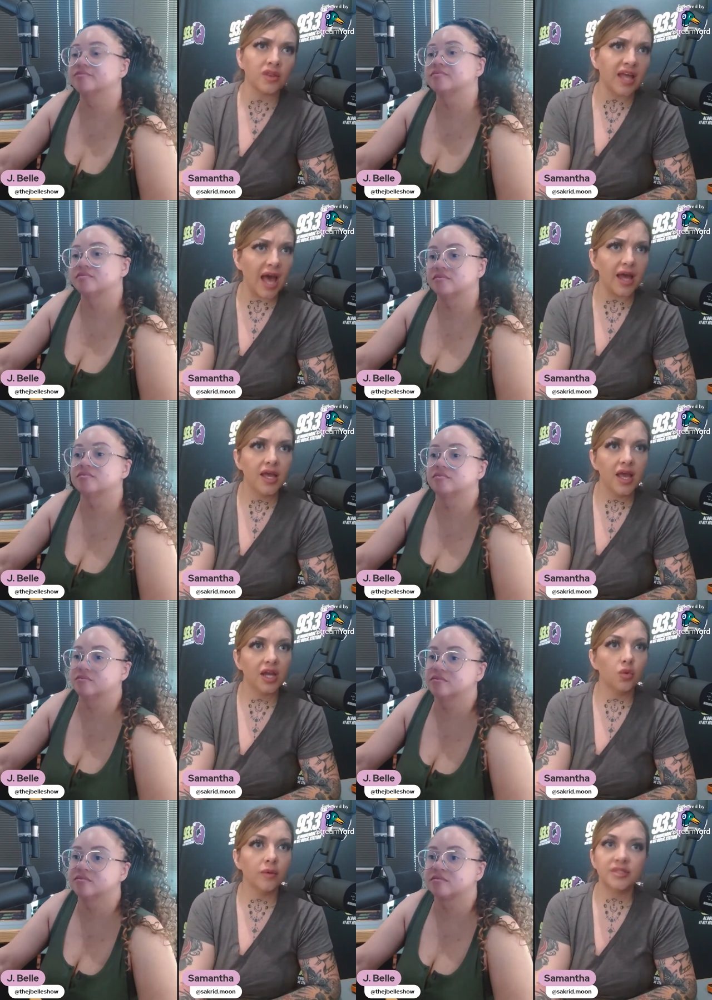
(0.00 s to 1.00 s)
Speaker 1: that." Mm-hmm.
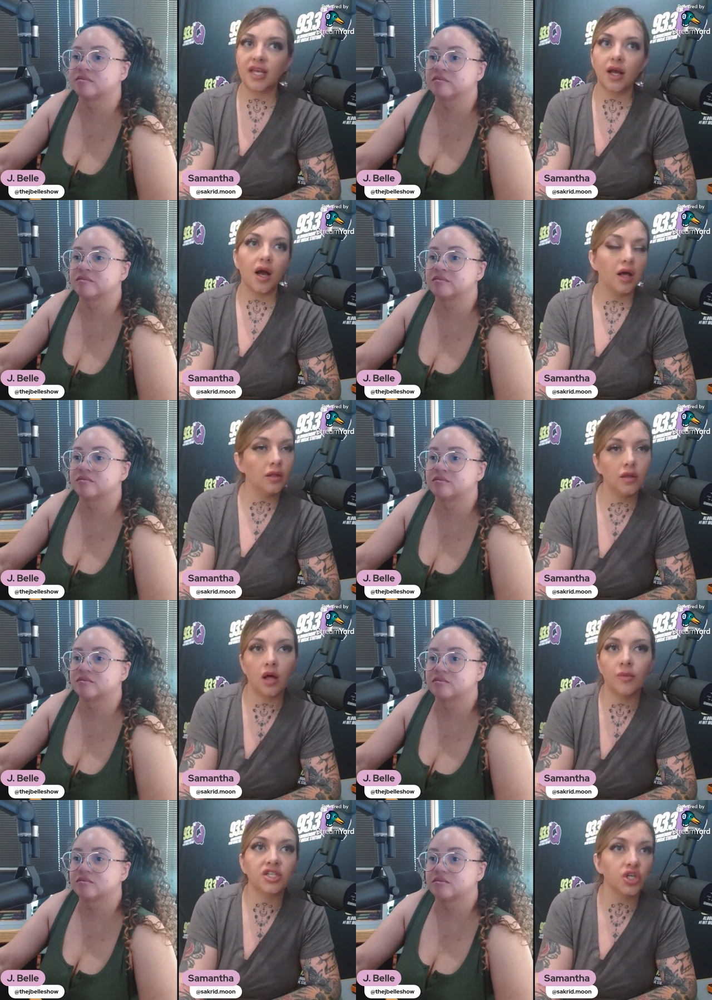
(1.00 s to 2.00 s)
And a woman's like, "I'll
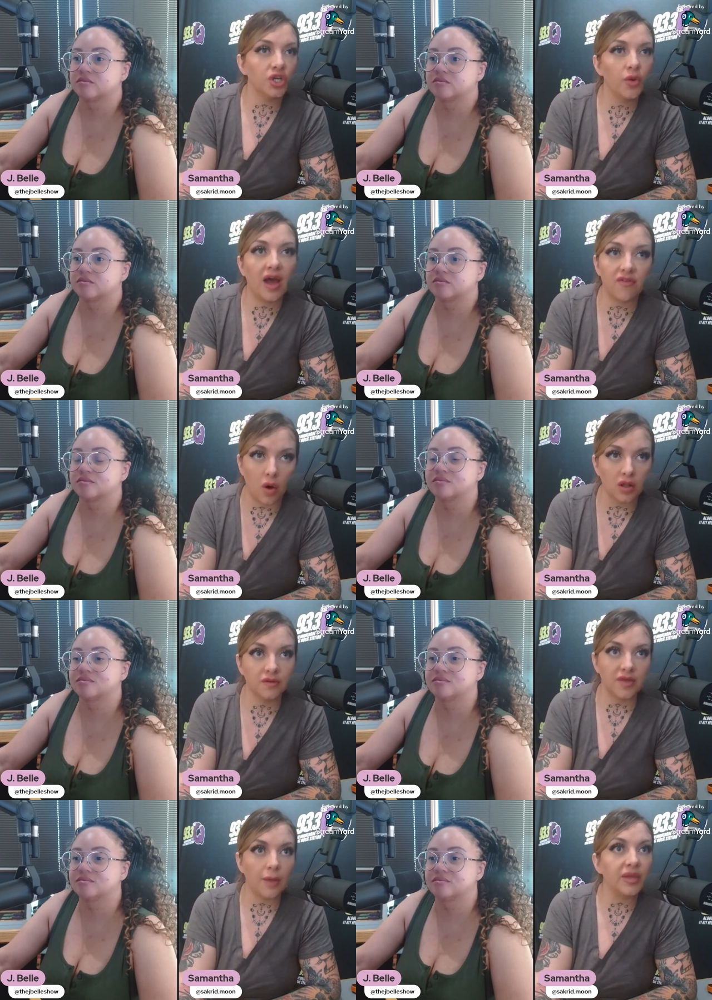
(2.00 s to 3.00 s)
I'll make sure you have all
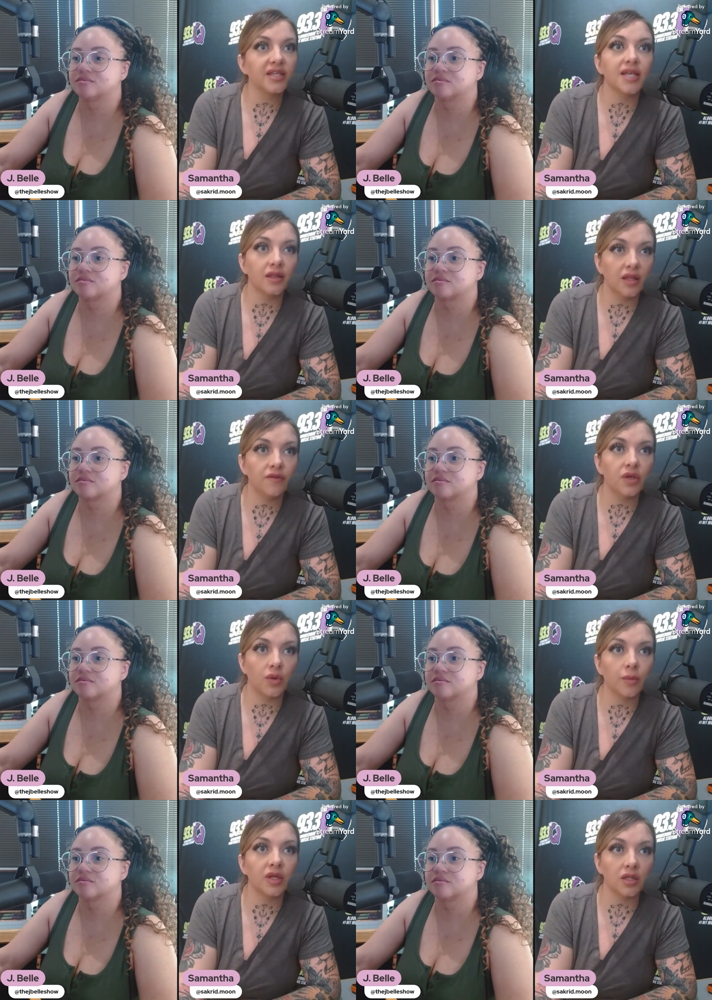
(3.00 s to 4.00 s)
of that because I love you
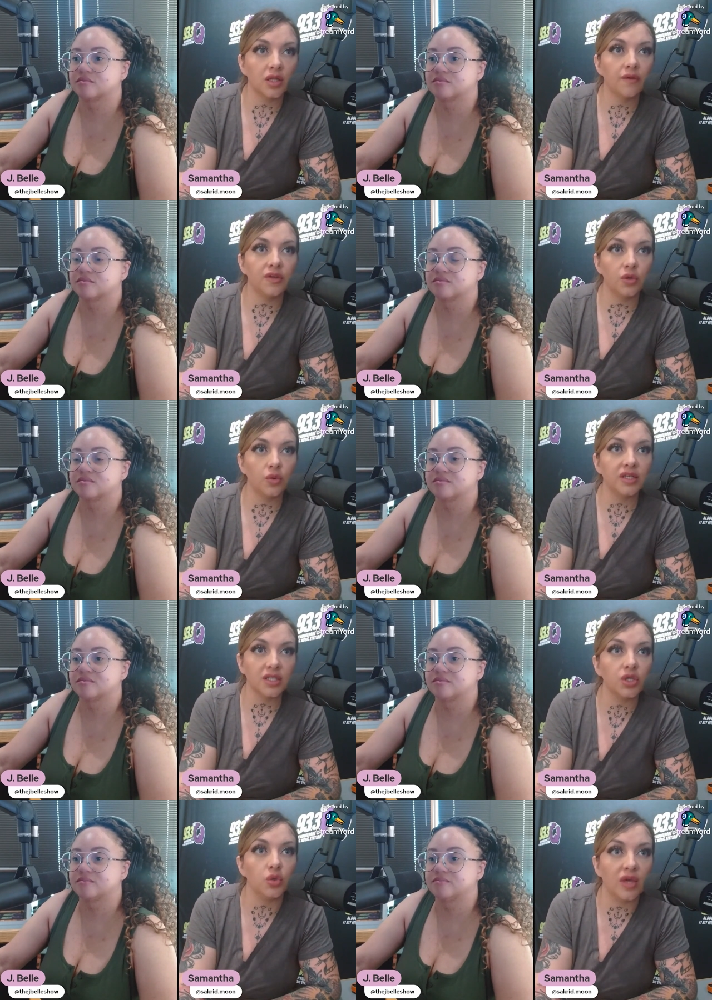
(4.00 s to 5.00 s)
and I'm going to love you
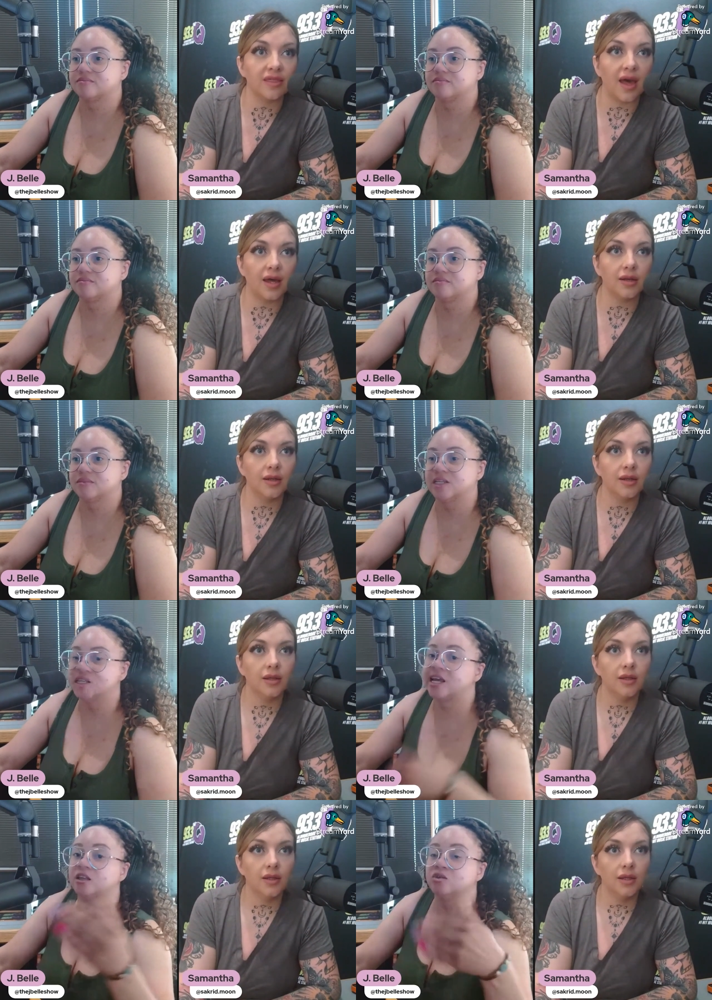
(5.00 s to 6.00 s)
until you get that." And then
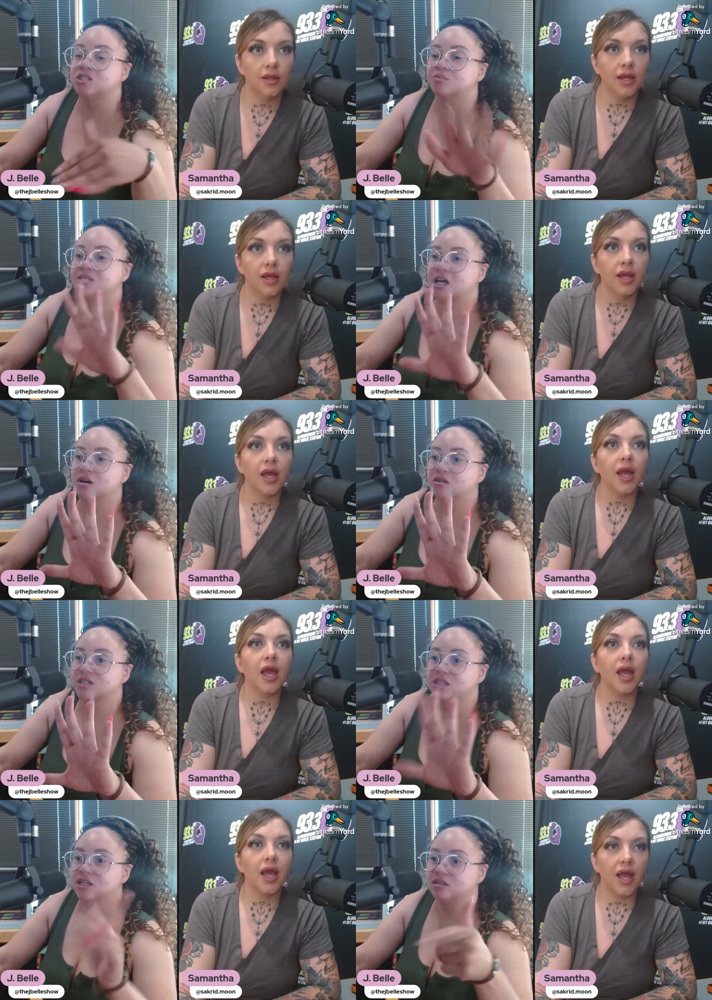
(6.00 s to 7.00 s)
they lose
Speaker 2: themselves
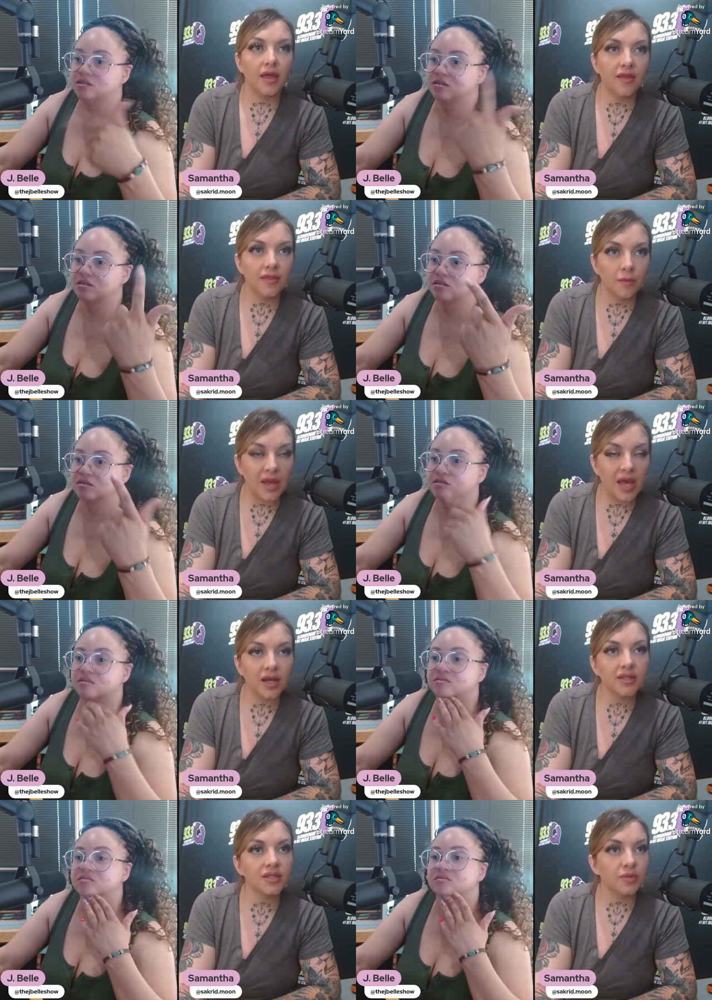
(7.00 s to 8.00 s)
and then And then
Speaker 1: the man
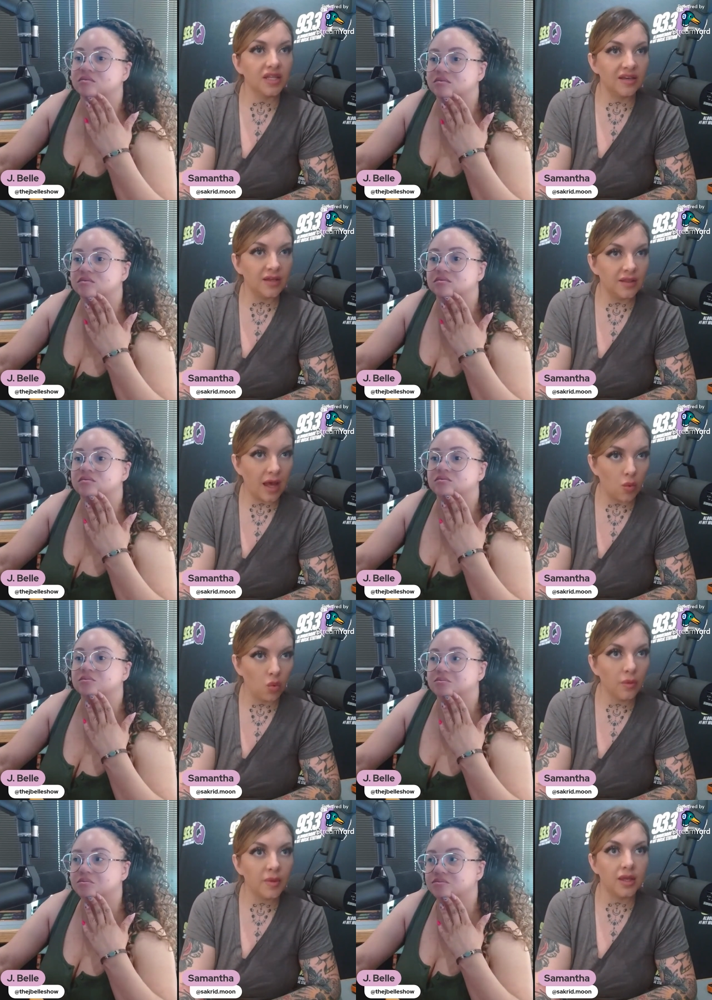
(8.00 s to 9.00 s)
ends up leaving that
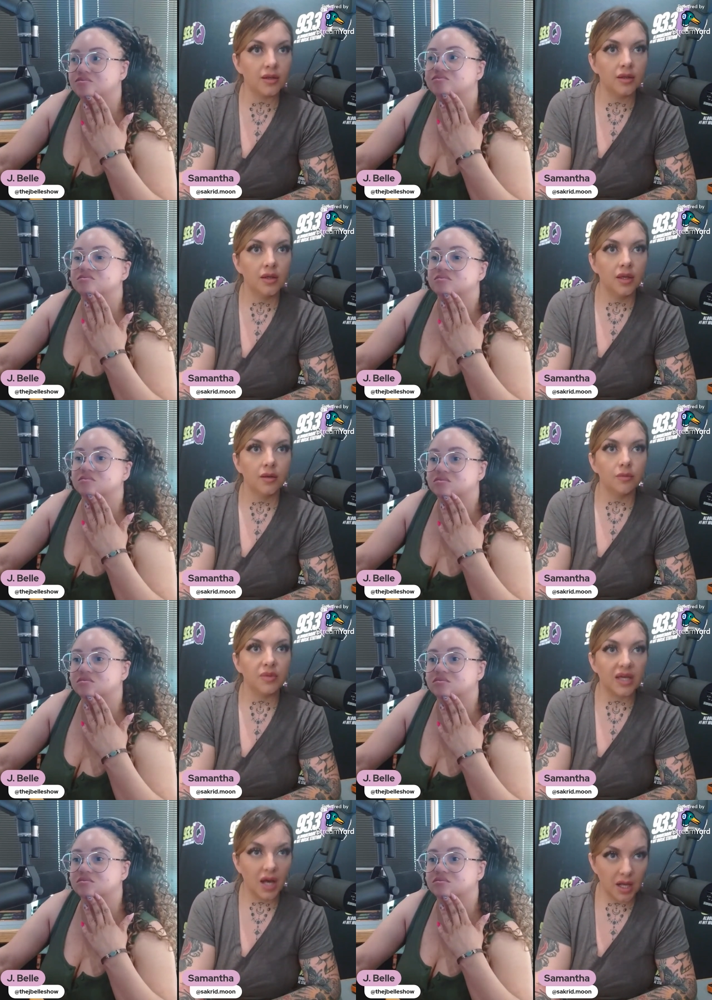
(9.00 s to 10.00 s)
woman woman
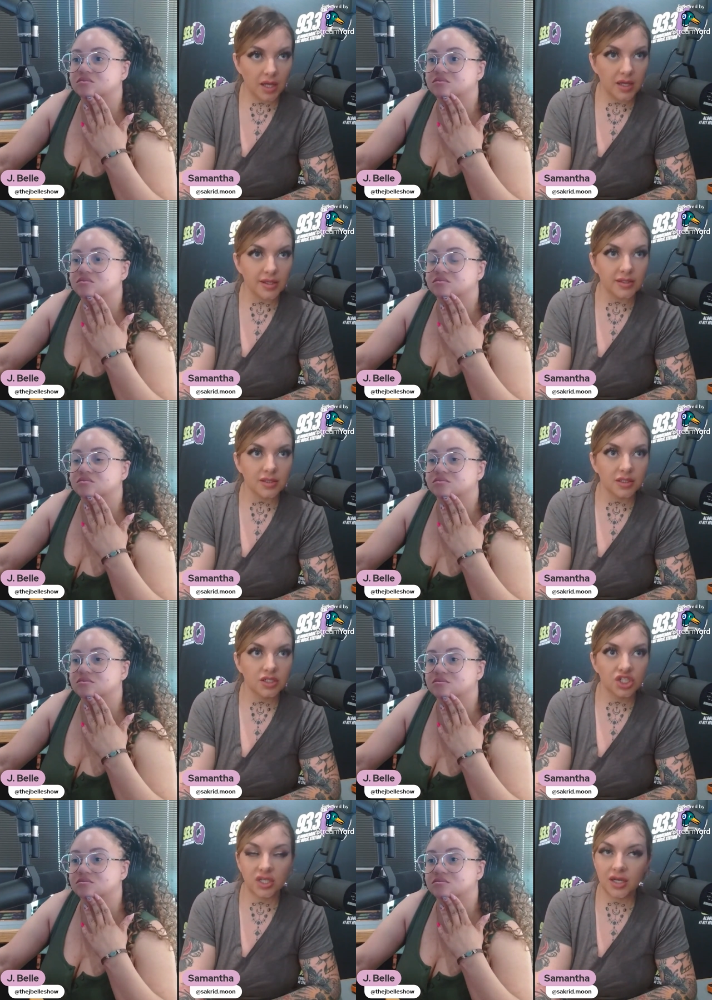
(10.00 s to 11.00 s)
because
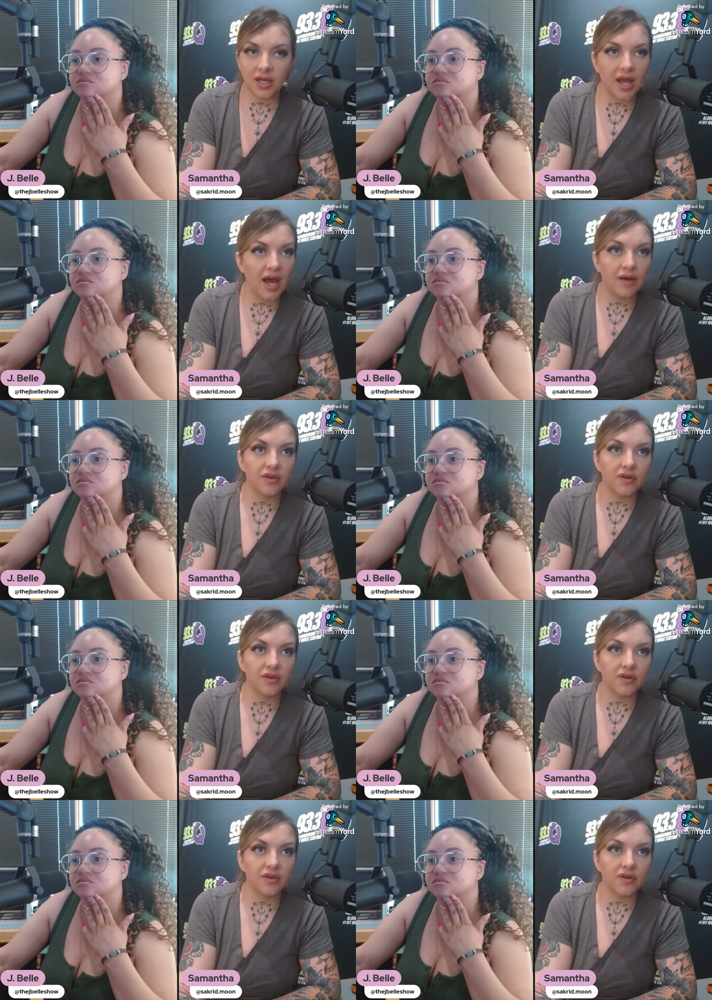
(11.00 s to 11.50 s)
she didn't have a